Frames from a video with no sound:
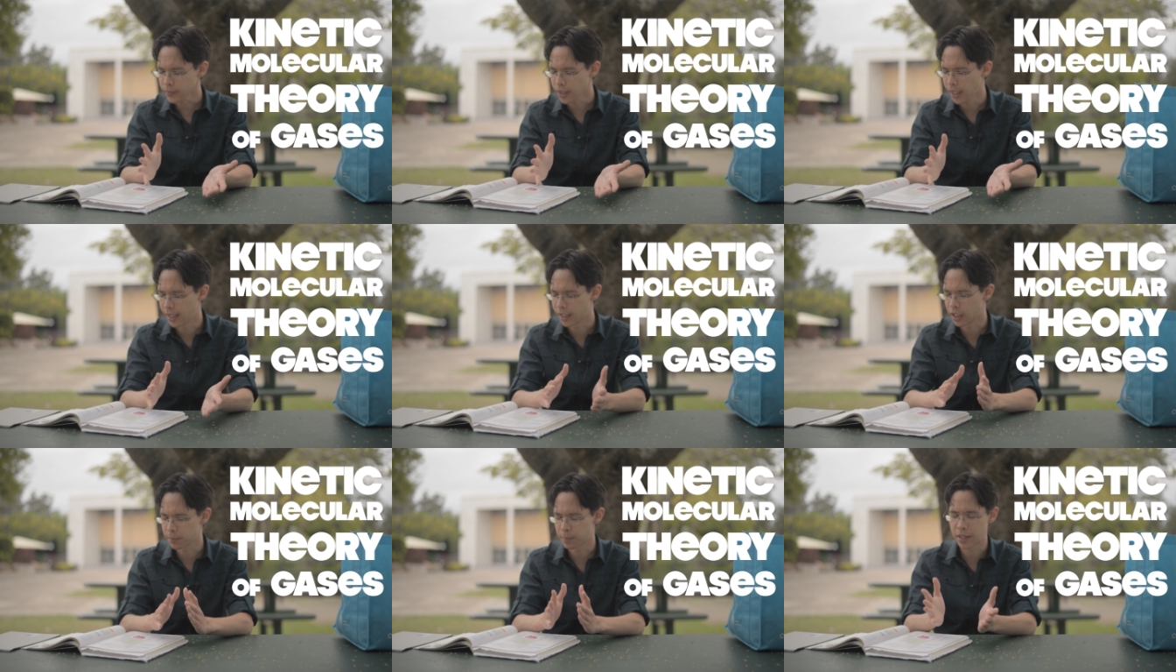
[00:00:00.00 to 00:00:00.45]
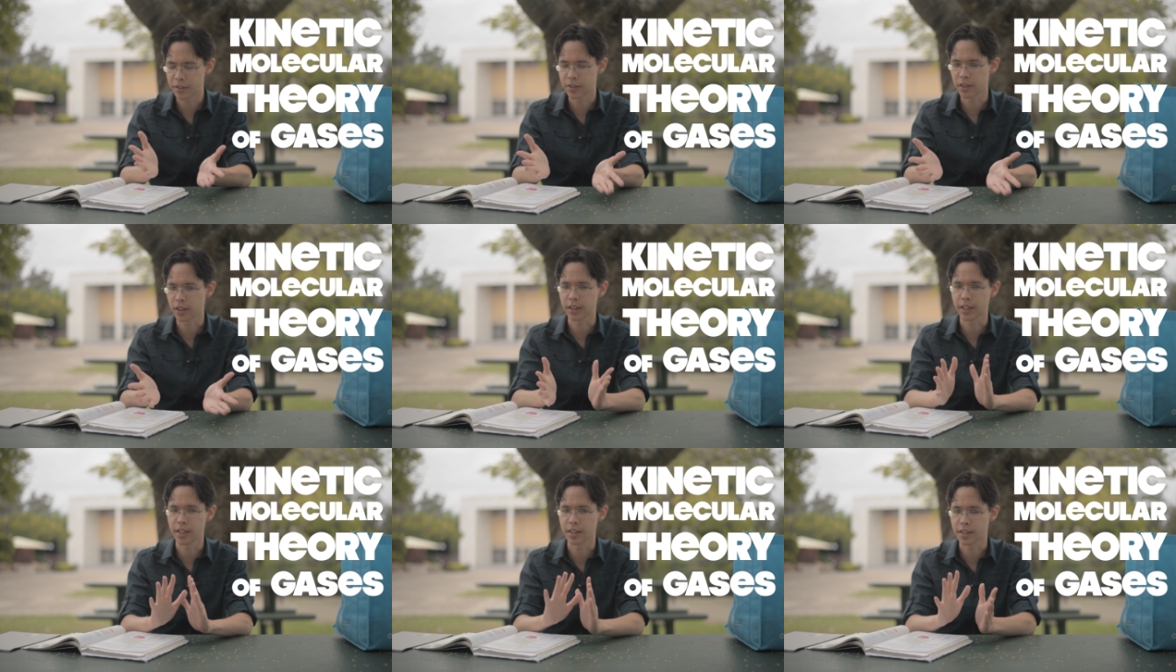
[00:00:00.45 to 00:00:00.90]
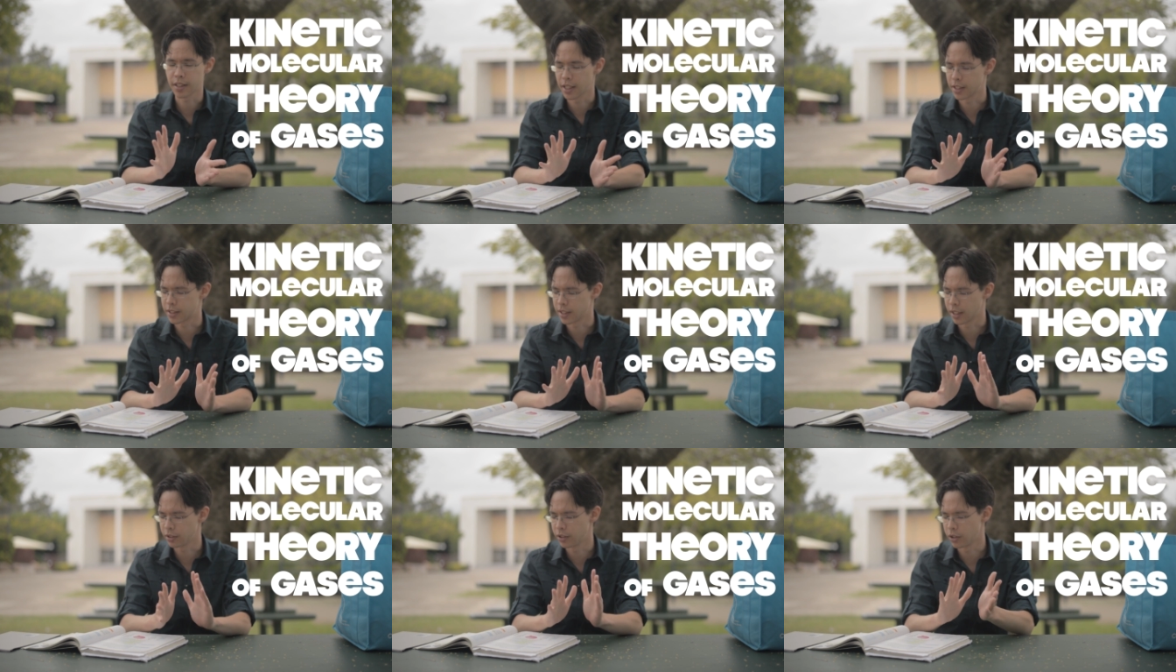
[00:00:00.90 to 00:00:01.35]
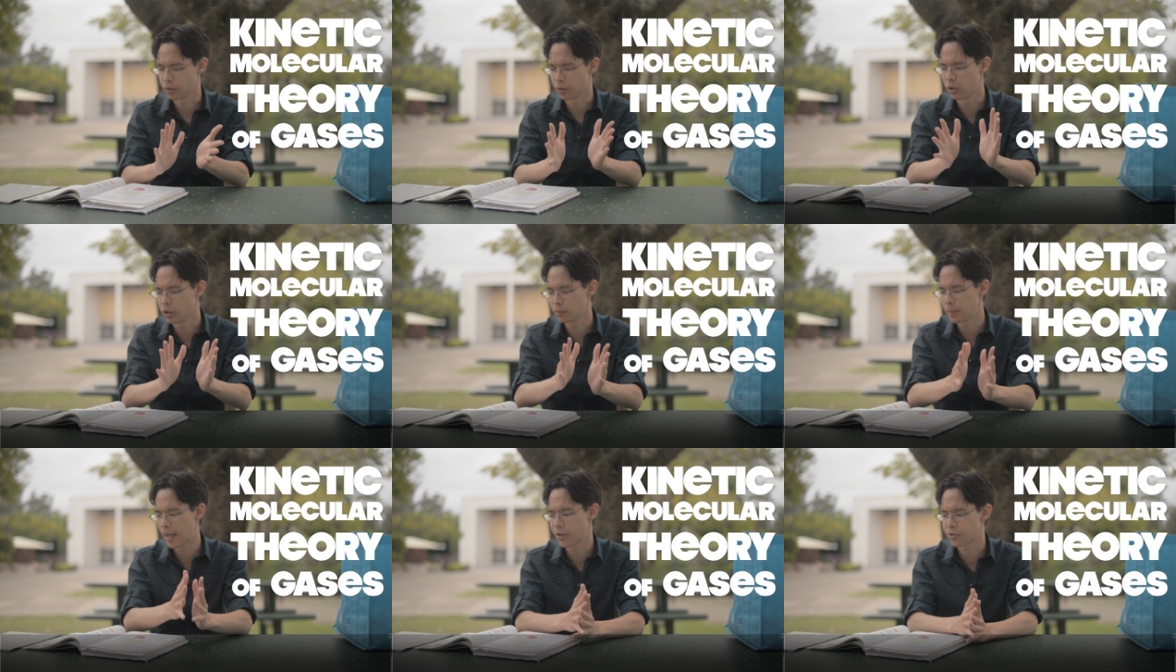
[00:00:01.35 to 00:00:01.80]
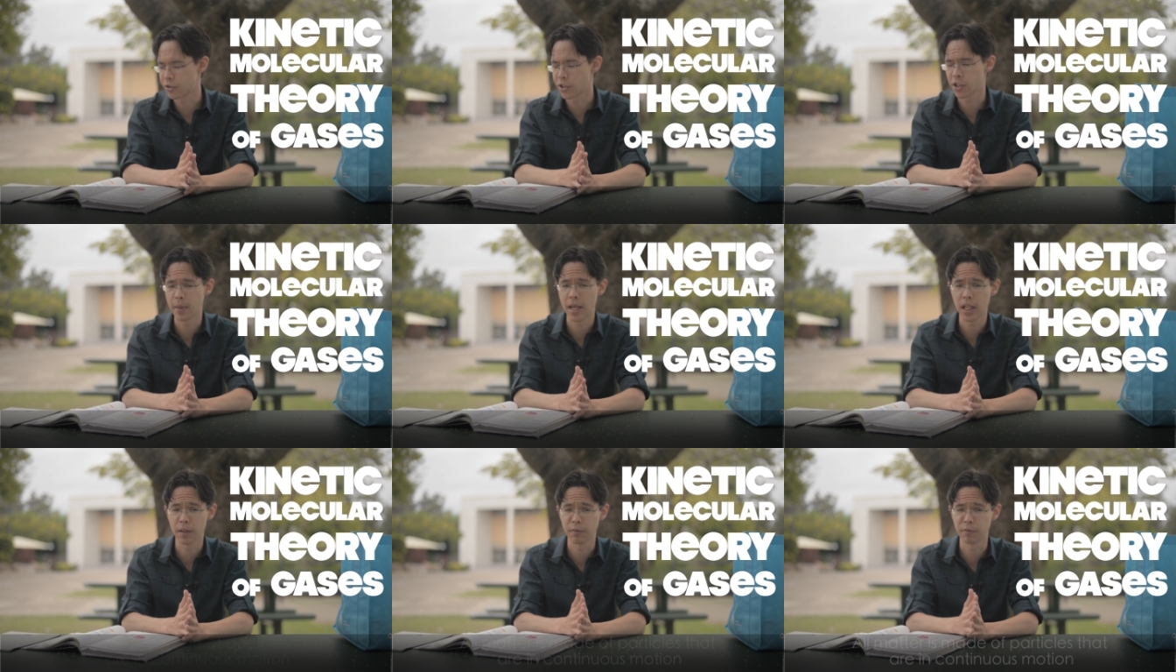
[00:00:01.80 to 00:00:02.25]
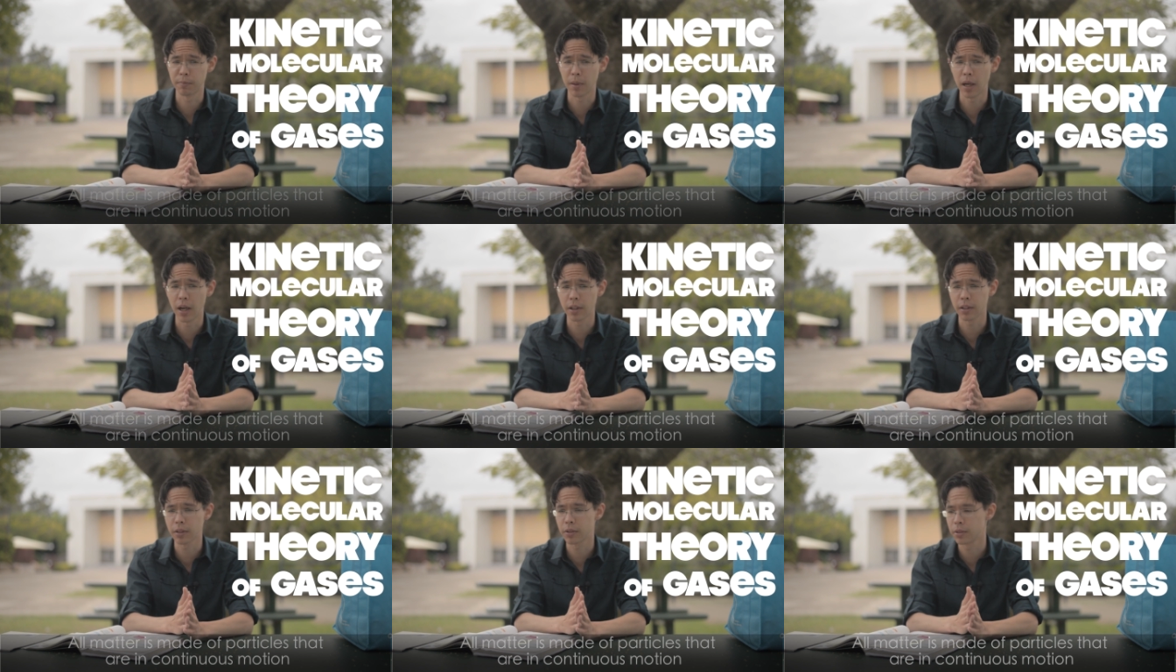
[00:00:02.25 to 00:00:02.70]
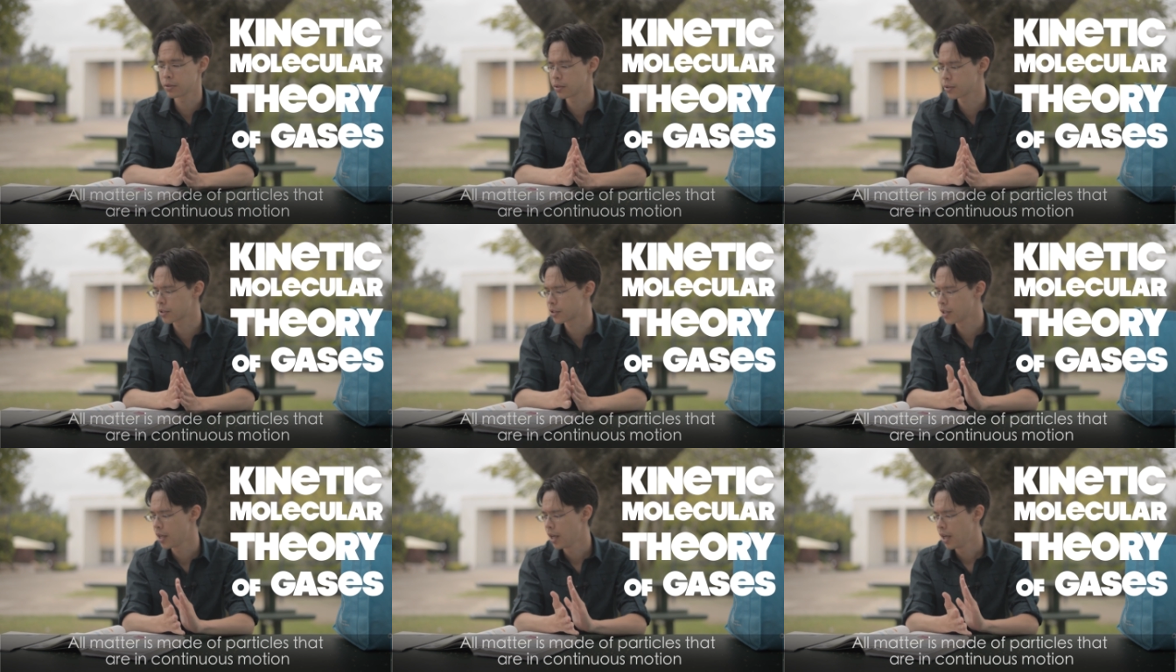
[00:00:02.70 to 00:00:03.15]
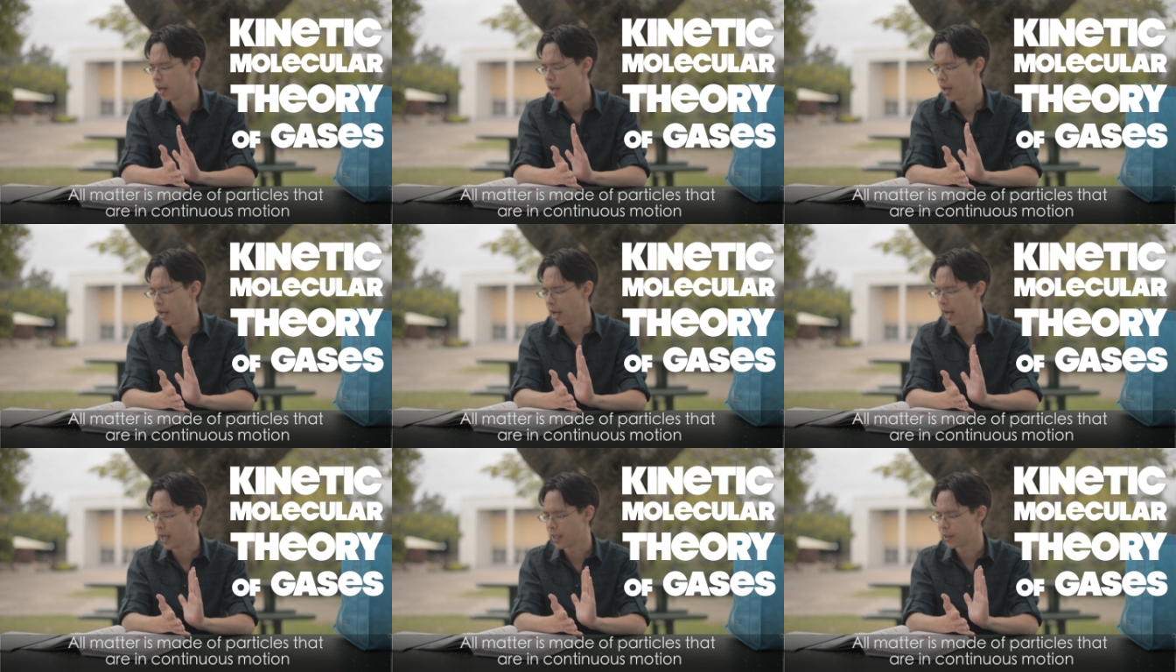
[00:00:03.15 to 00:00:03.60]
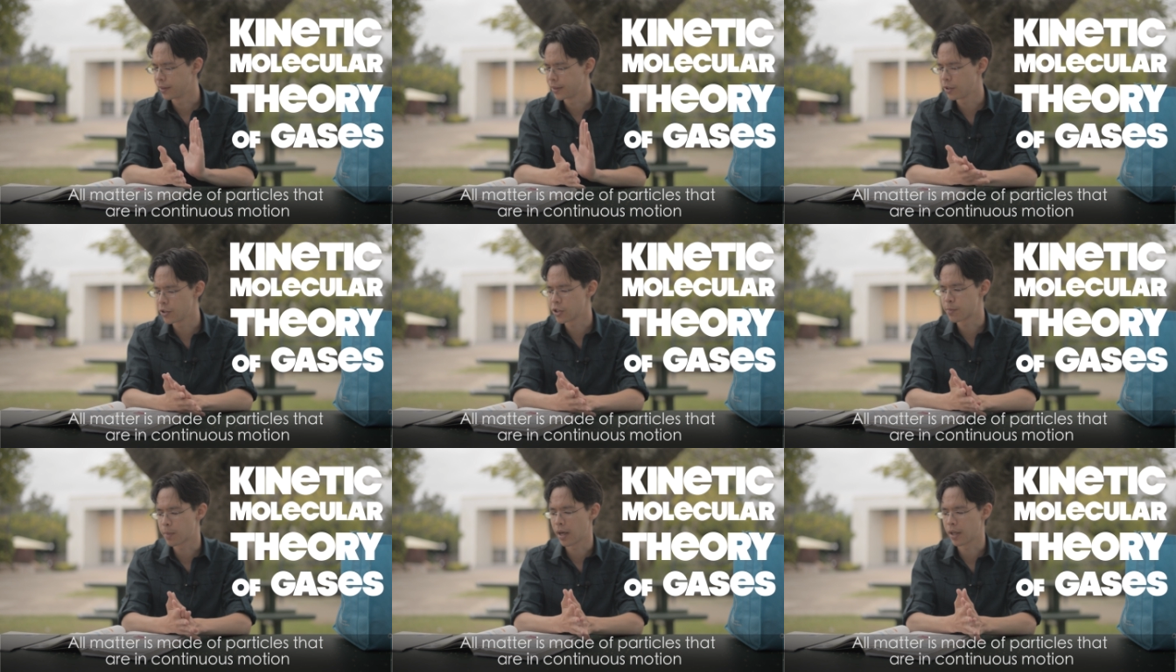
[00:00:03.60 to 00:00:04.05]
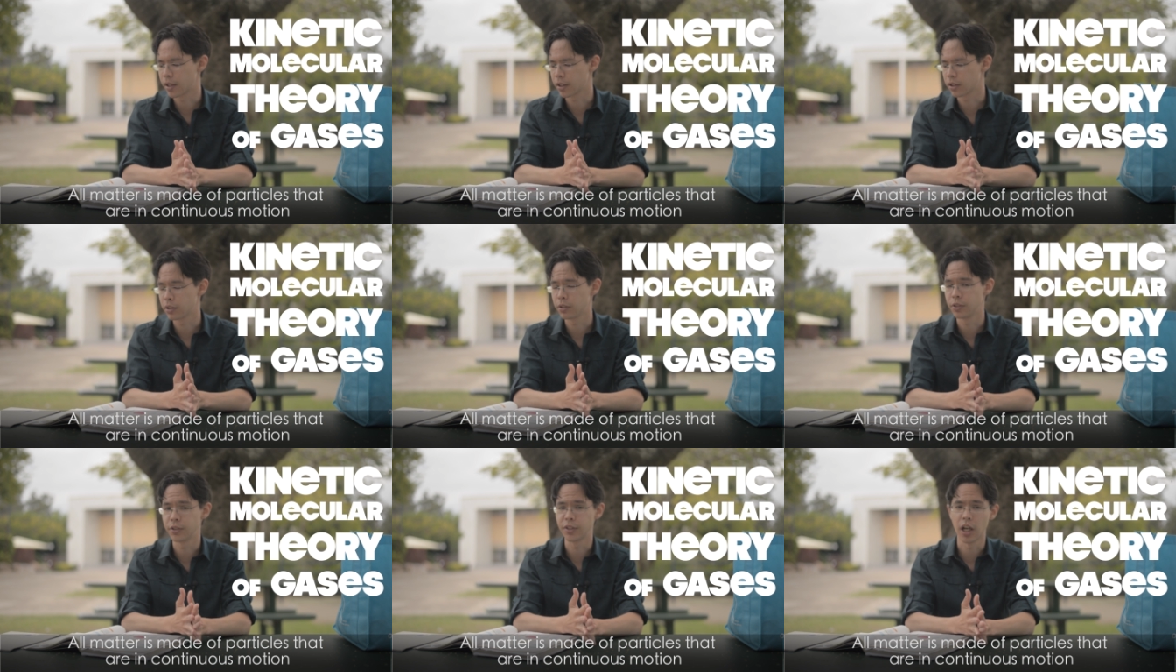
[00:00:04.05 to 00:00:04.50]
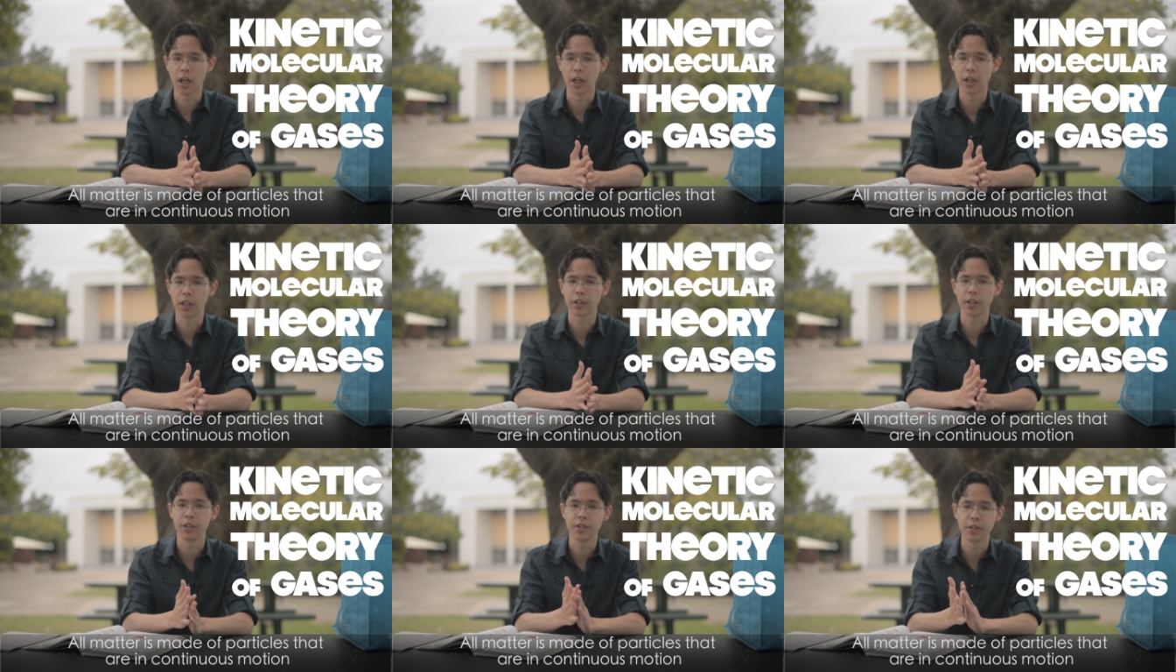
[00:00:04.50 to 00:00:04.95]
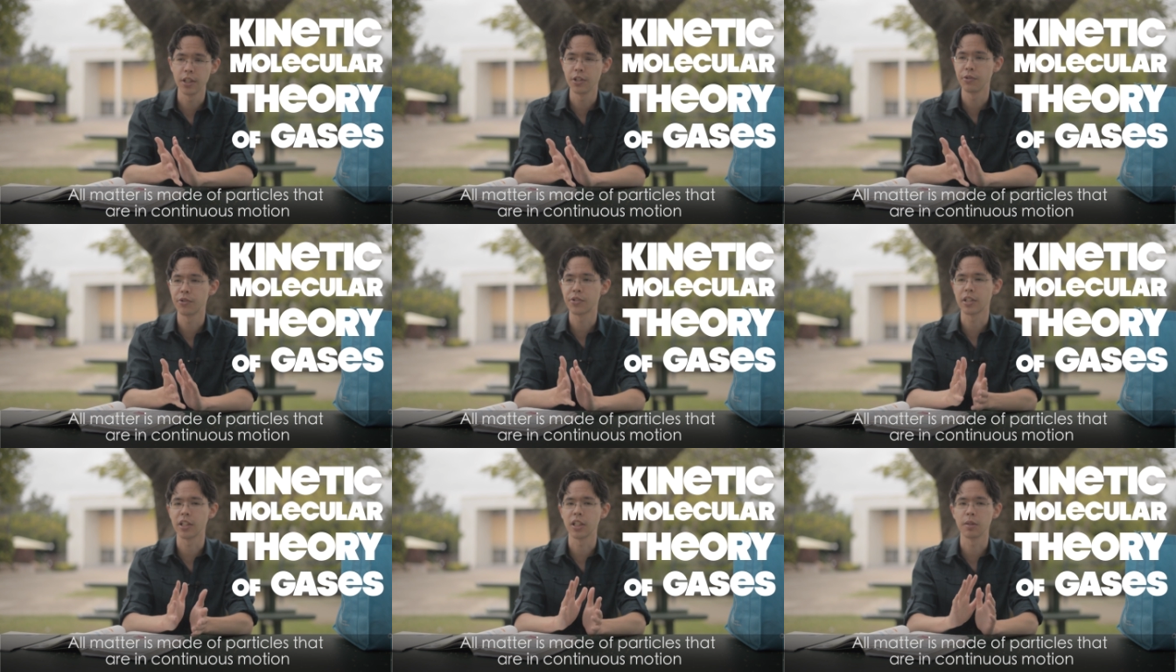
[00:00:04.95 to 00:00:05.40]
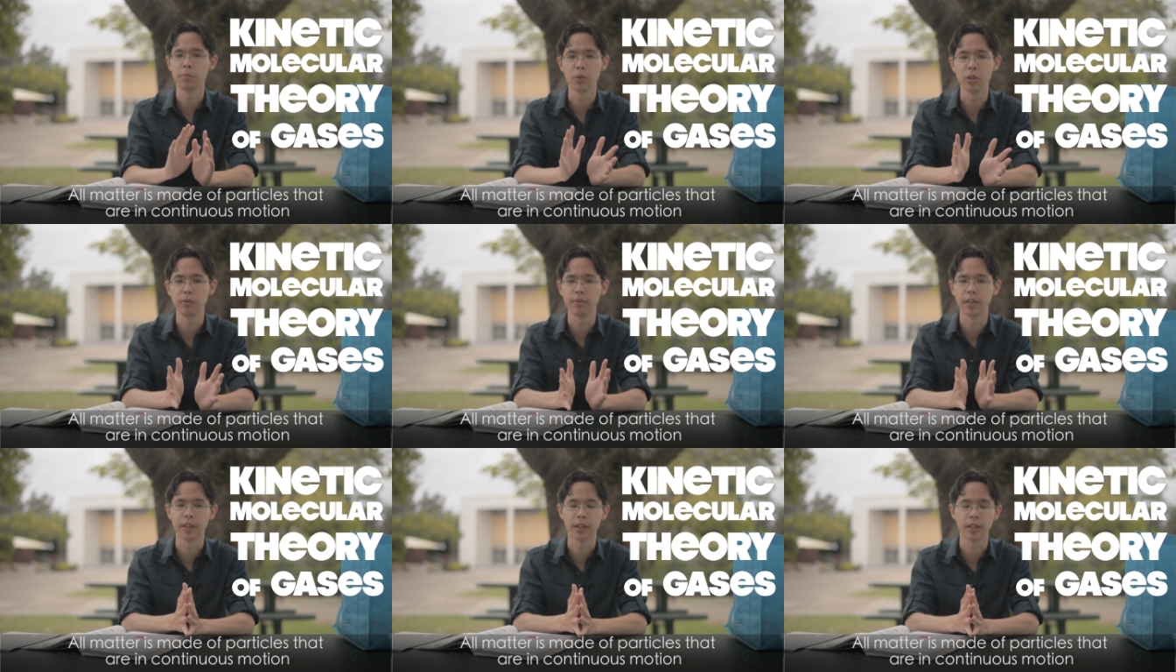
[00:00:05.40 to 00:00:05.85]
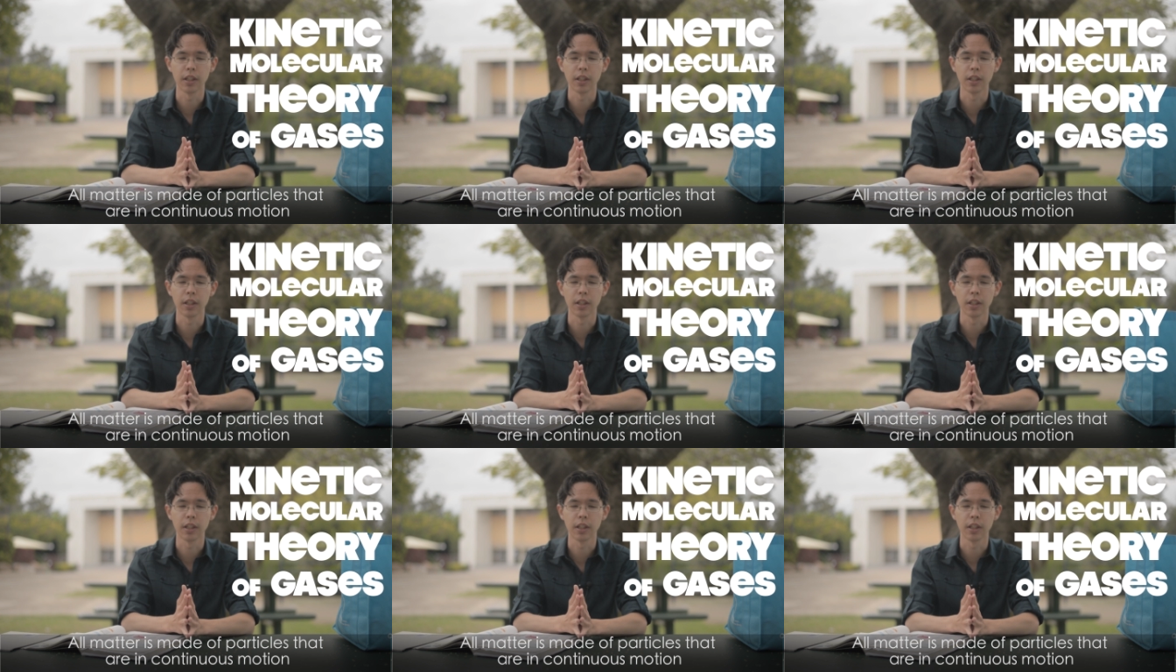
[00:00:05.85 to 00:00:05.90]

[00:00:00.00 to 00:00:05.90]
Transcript: And it basically says that, you know, all matter is made up of particles, and those particles are continuously moving.